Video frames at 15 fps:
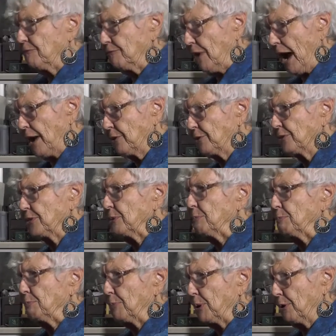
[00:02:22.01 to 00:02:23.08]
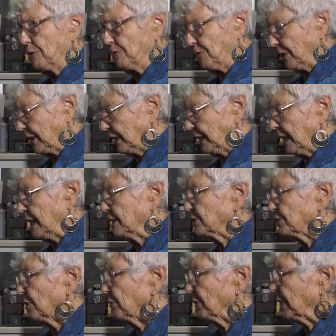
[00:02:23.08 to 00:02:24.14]
fire them perfectly
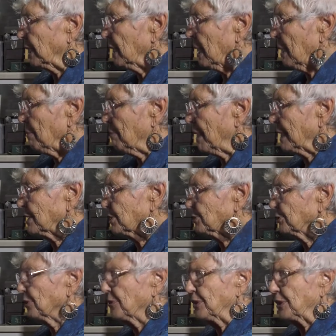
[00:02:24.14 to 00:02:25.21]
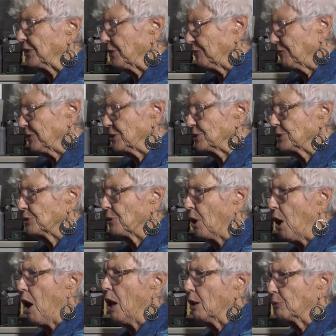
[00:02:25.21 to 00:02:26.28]
so that make sure that the fish are
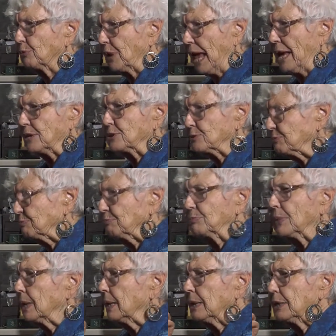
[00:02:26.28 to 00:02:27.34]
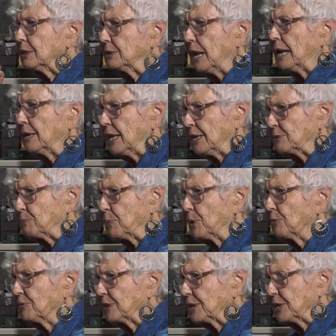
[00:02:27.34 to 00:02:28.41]
all as done as
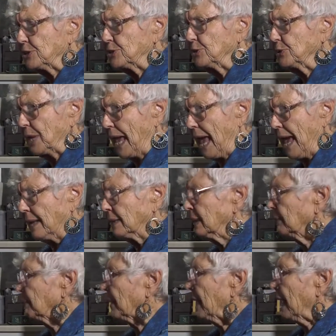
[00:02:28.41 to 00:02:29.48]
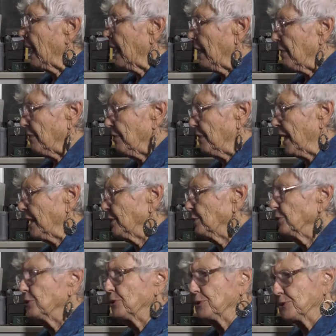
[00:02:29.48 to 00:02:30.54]
perfect as you can. Then
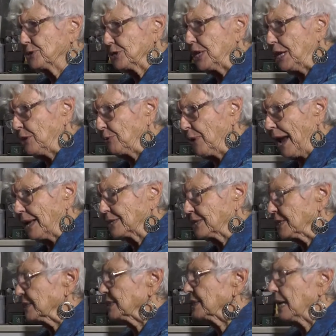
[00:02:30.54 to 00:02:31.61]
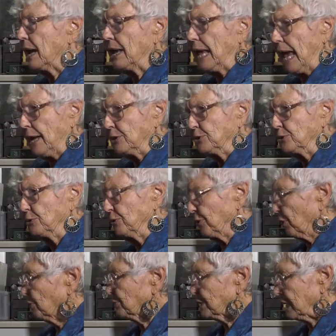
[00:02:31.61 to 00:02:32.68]
do your sea grasses and do
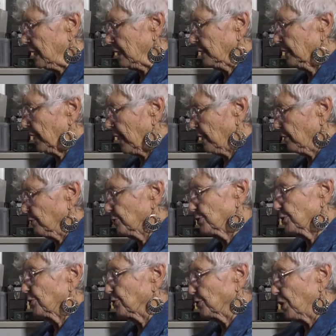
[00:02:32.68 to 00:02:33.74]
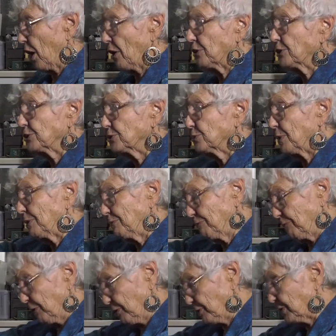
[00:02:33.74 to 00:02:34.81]
those in layers, your darkest one
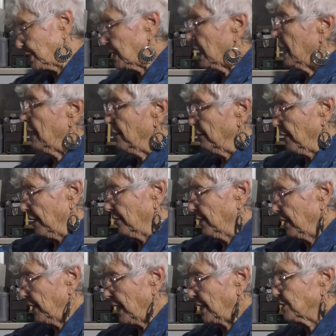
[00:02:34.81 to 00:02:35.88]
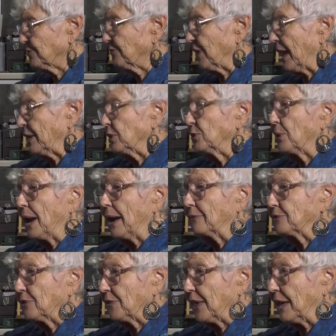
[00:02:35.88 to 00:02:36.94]
first, then the next value
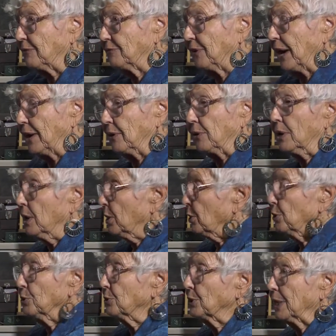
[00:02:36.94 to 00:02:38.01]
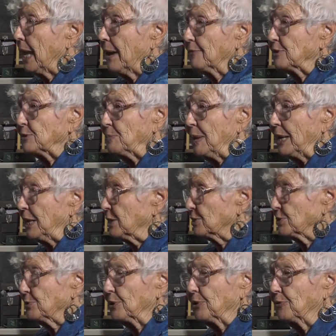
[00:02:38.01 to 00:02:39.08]
after that fire. You could have as many
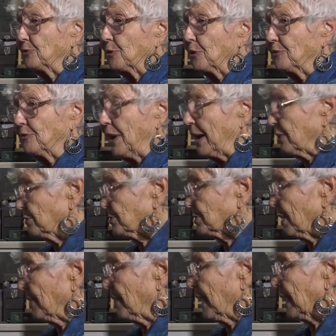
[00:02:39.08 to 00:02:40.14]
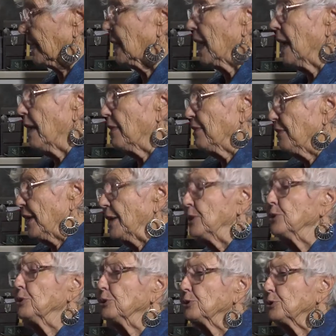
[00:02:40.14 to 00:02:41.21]
as three or four fires on that. Then
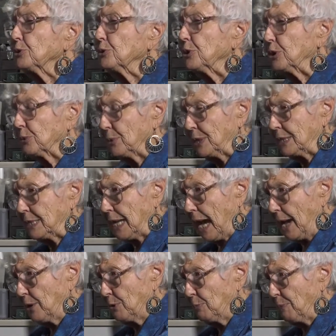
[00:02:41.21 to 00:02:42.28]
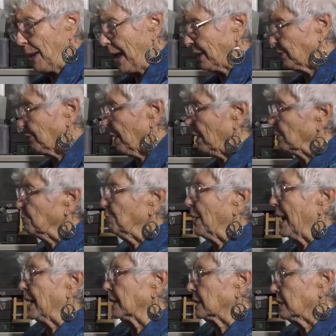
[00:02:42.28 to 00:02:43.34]
you'll do your entire background
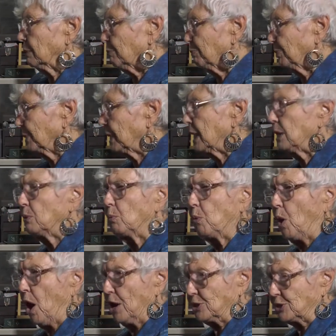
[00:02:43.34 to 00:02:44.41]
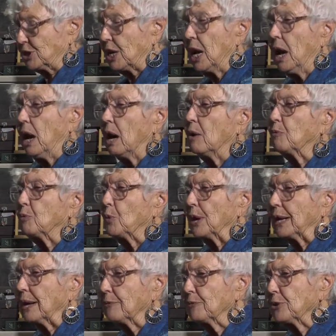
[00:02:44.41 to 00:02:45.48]
by a complete wash of
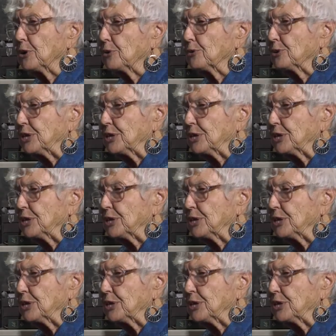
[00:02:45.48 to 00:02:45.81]
whatever your